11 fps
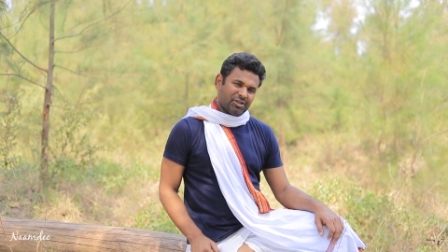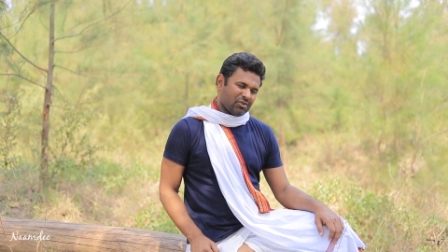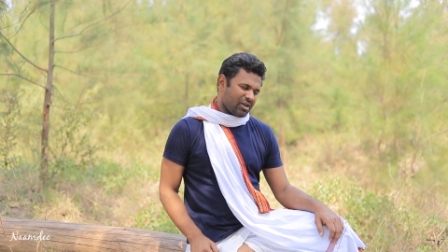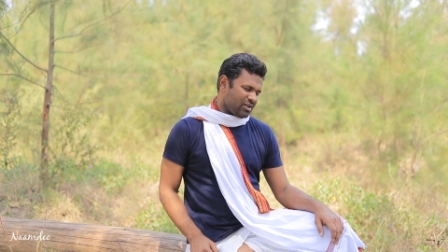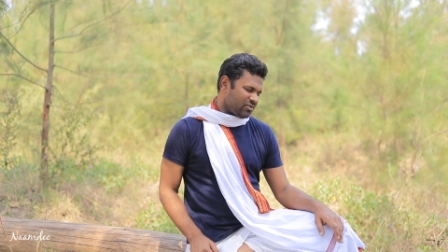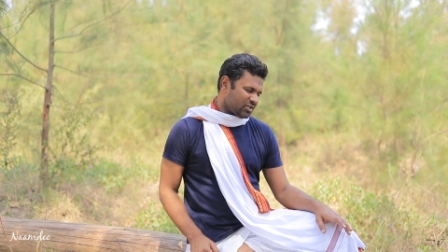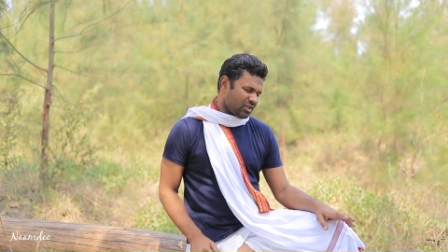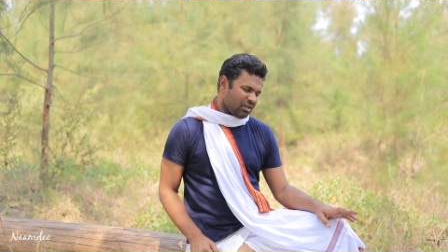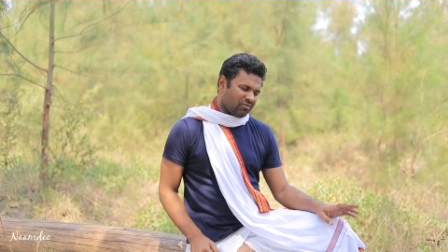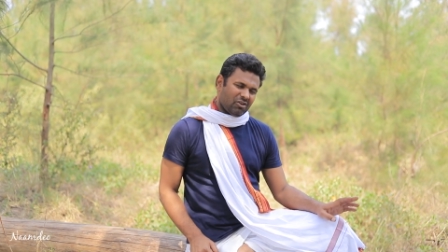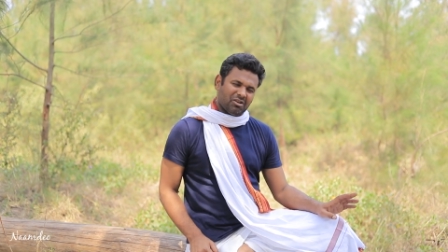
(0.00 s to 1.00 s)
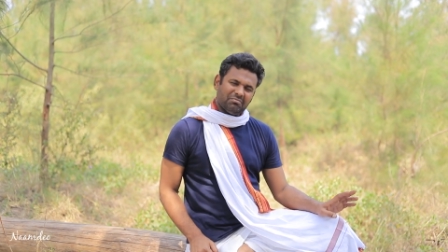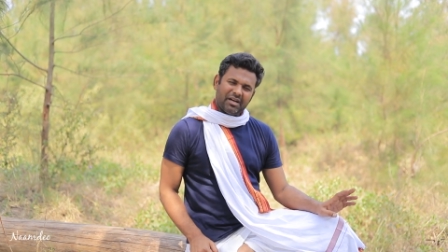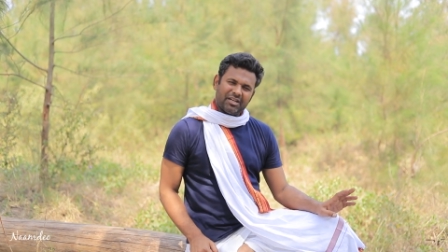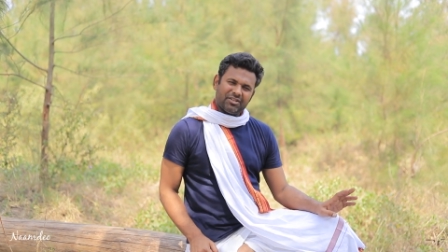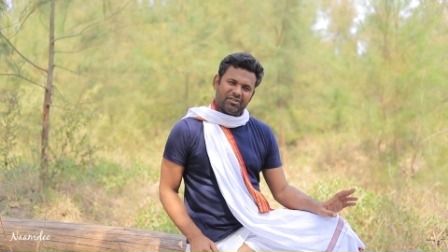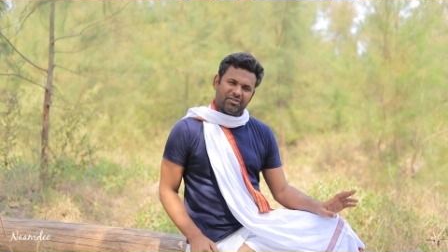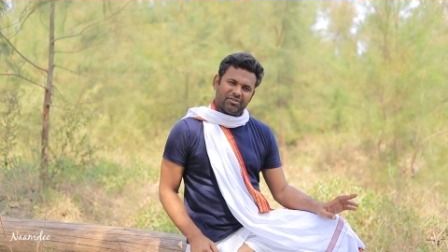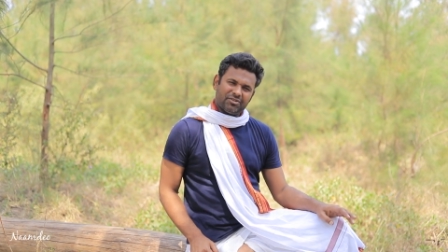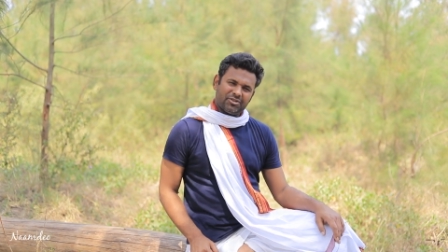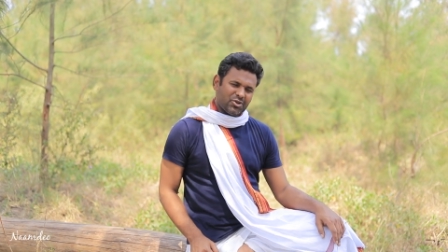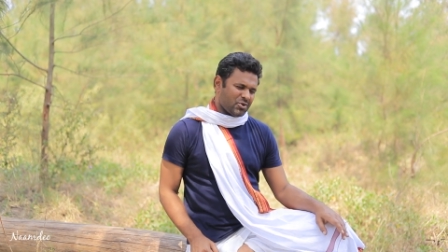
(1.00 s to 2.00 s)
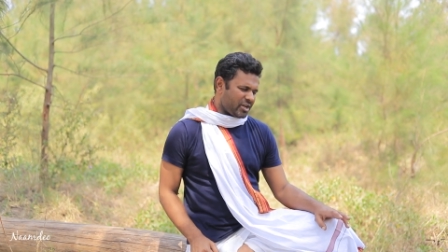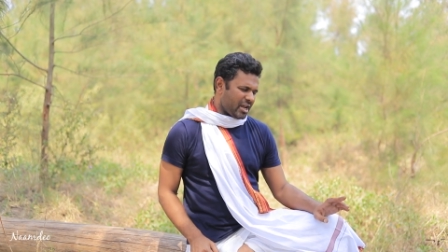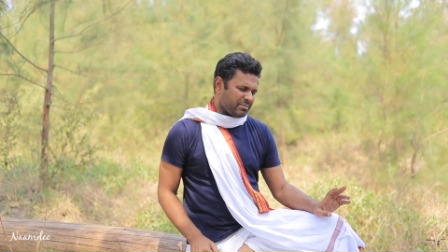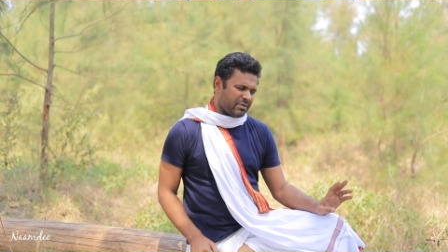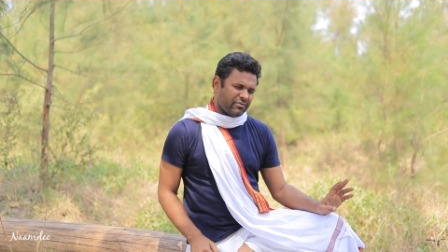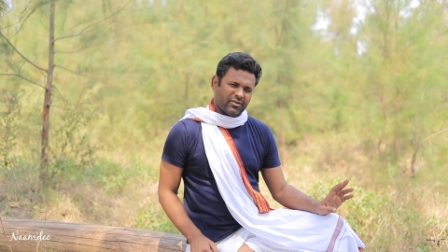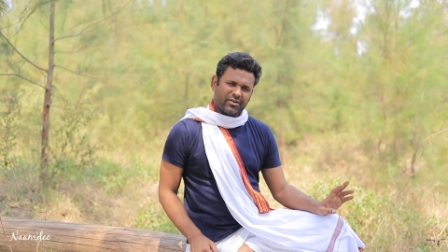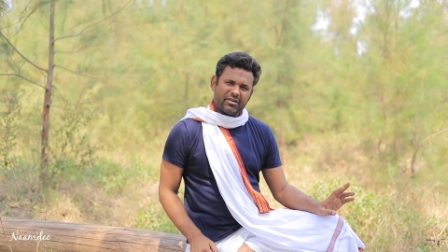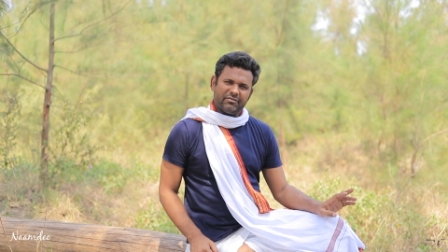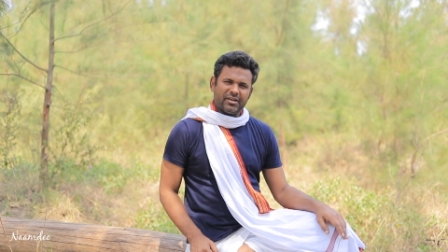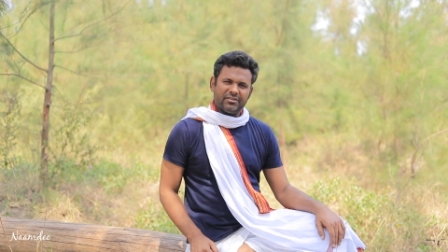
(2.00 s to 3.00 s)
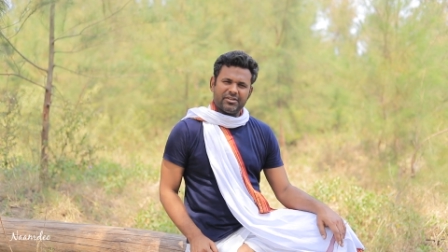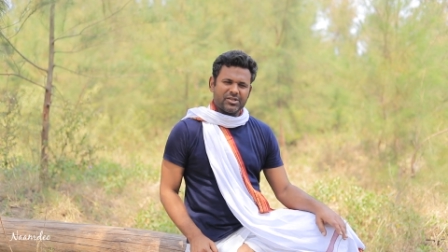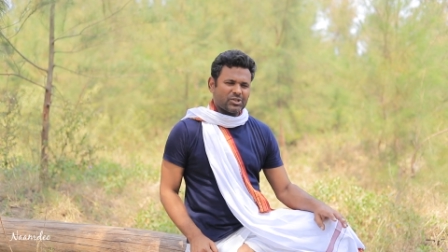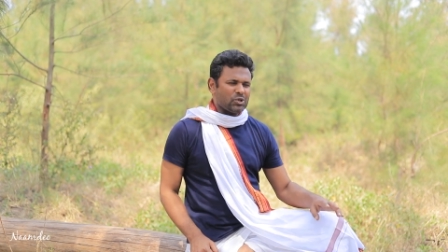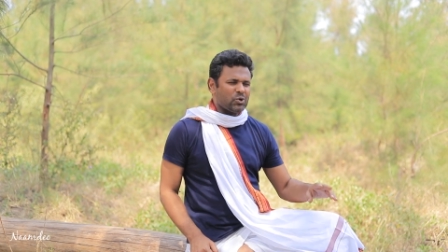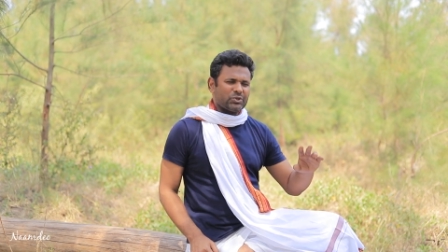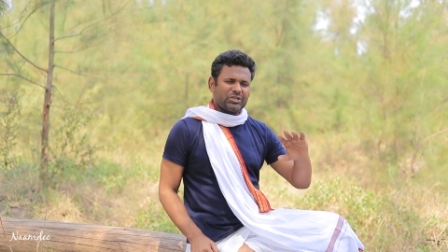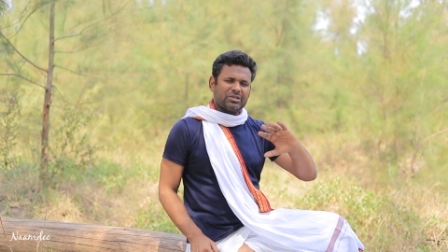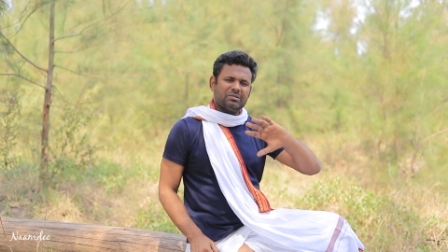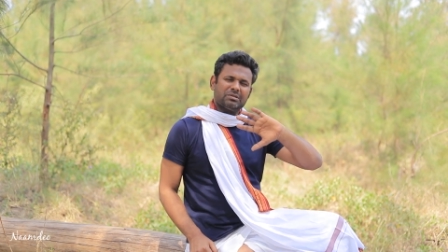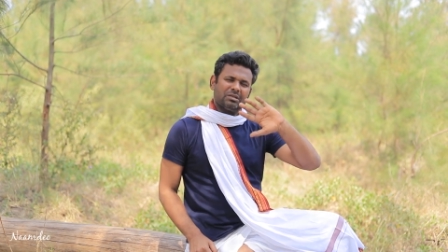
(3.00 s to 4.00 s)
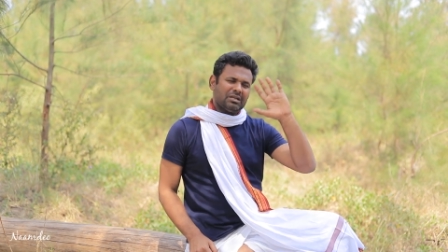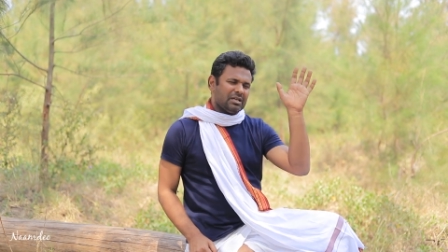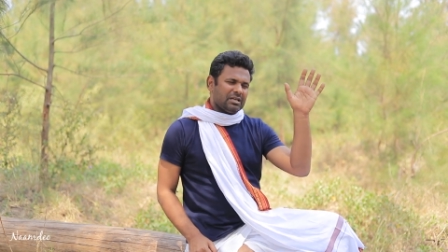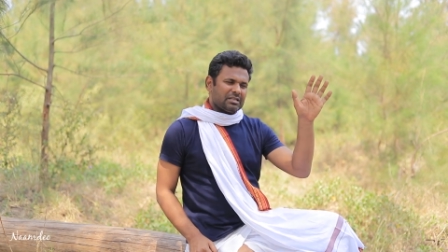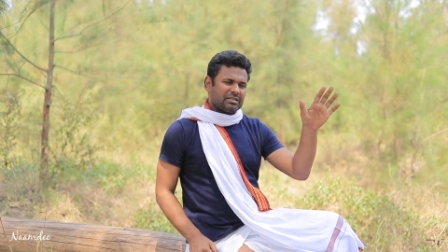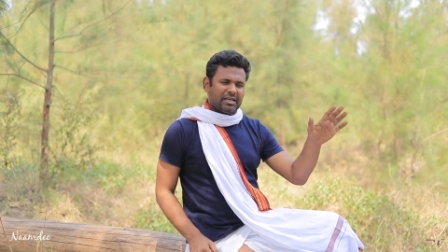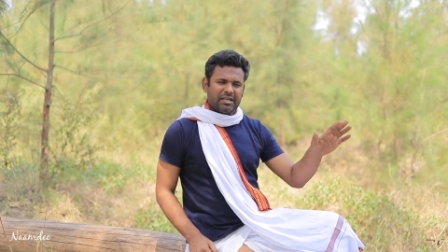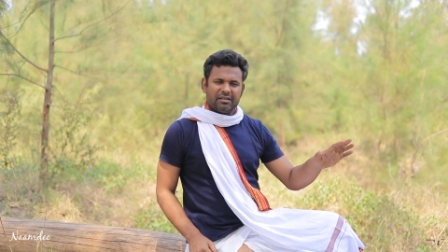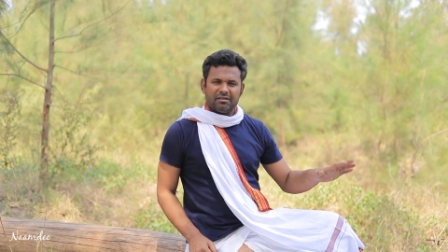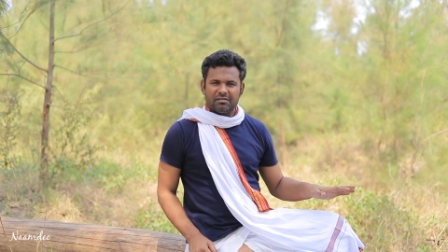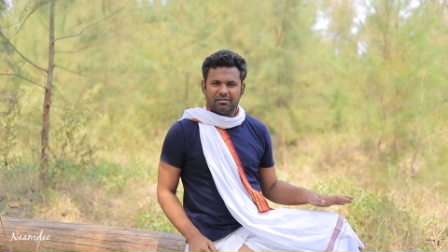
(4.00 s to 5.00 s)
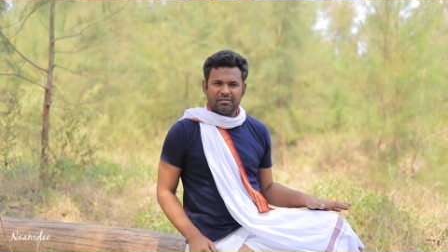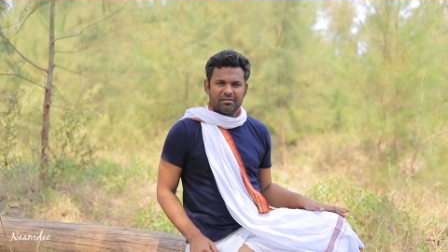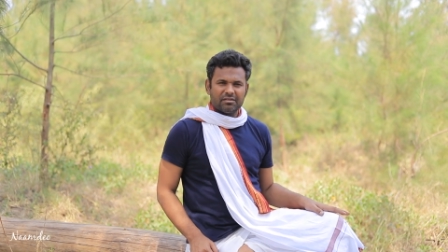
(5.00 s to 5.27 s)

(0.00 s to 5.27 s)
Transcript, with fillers: You can resolve all matters. You can be forgiven. There's no sin.